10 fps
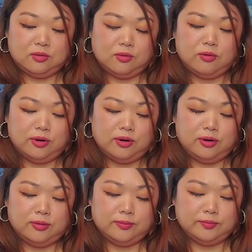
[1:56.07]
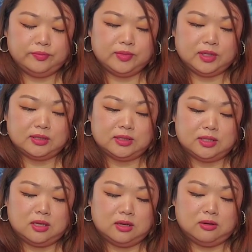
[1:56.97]
Or let's
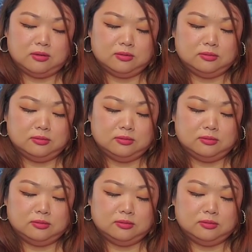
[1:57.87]
see here.